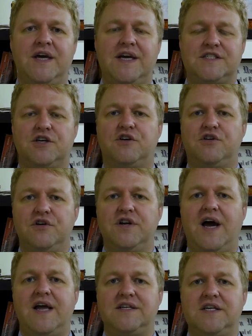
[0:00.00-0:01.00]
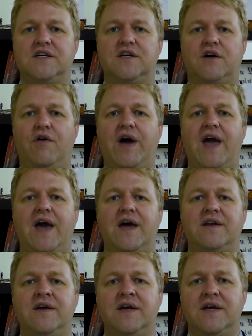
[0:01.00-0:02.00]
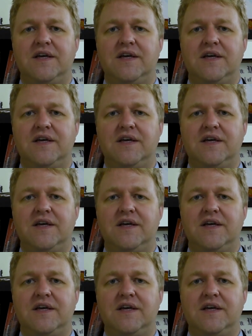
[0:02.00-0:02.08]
it's a good idea to go ahead,